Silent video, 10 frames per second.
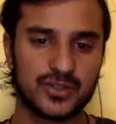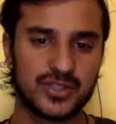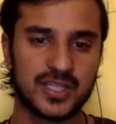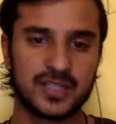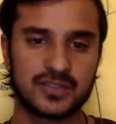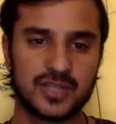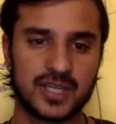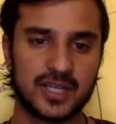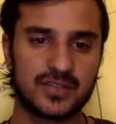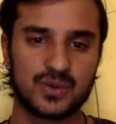things, so they
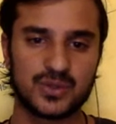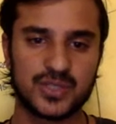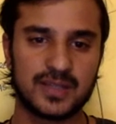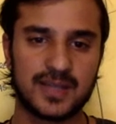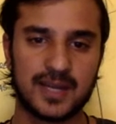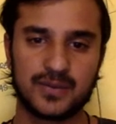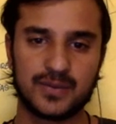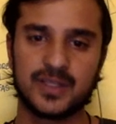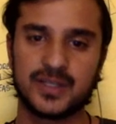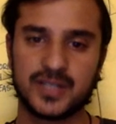can associate that
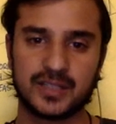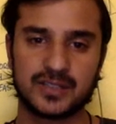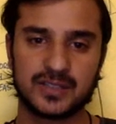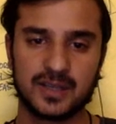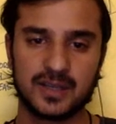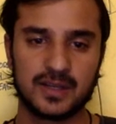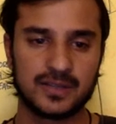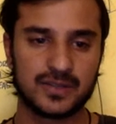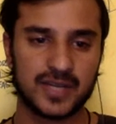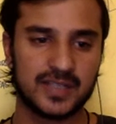with their tennis.
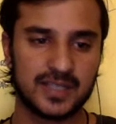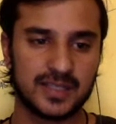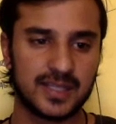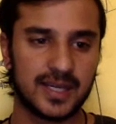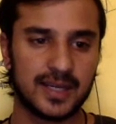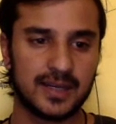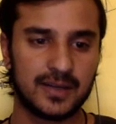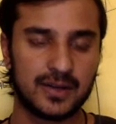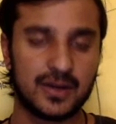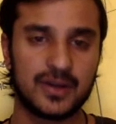So anything that I
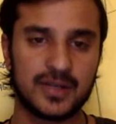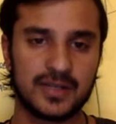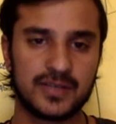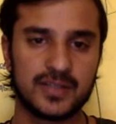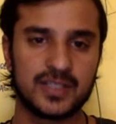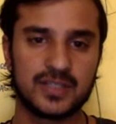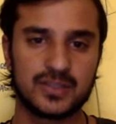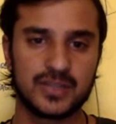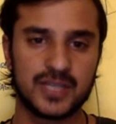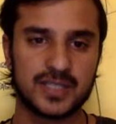learn, even in
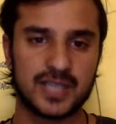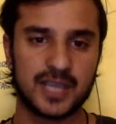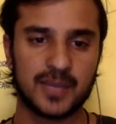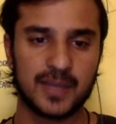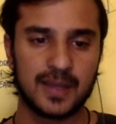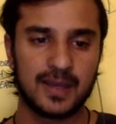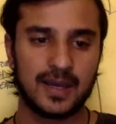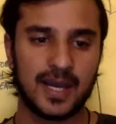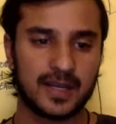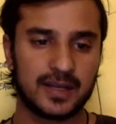today's time,
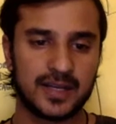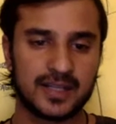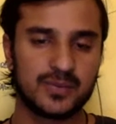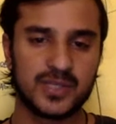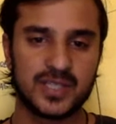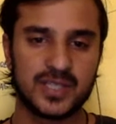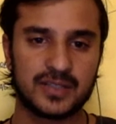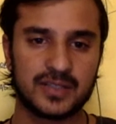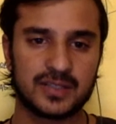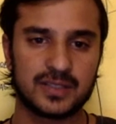I connected with
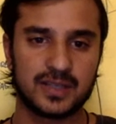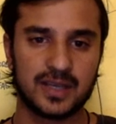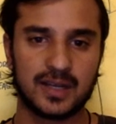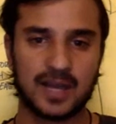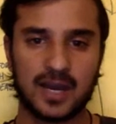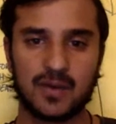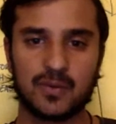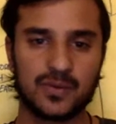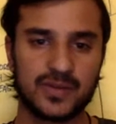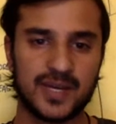tennis and
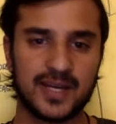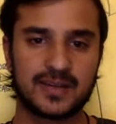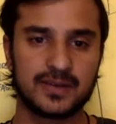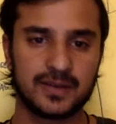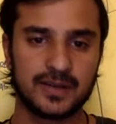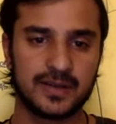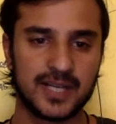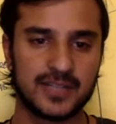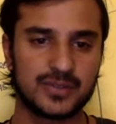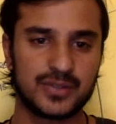how that
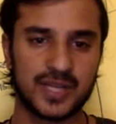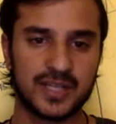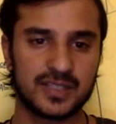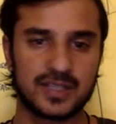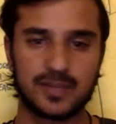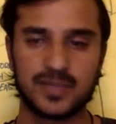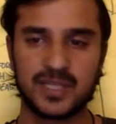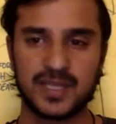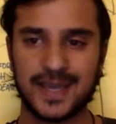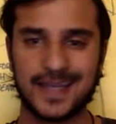relates to tennis. It can
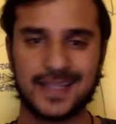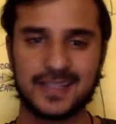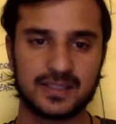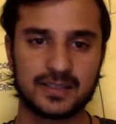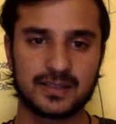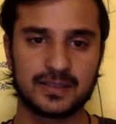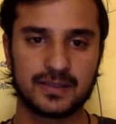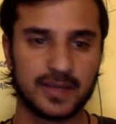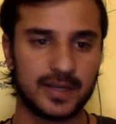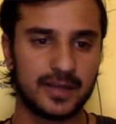be anything,
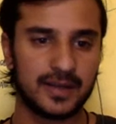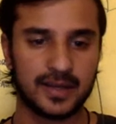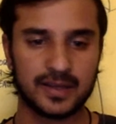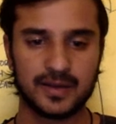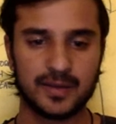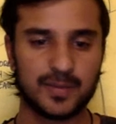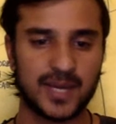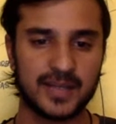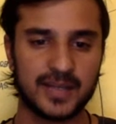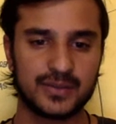and I can
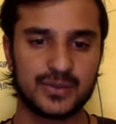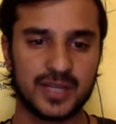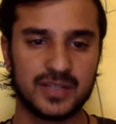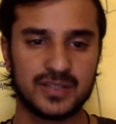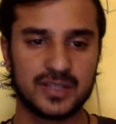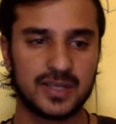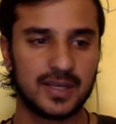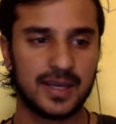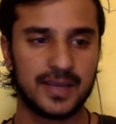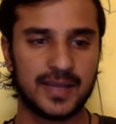apply it into tennis,
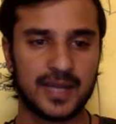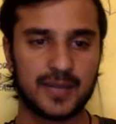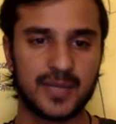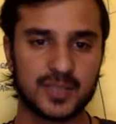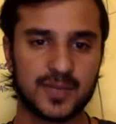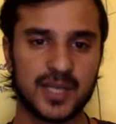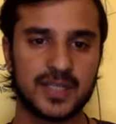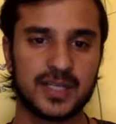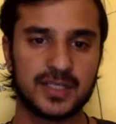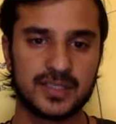and that makes my
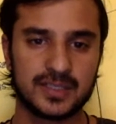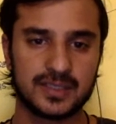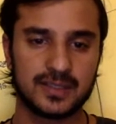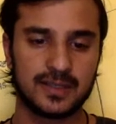tennis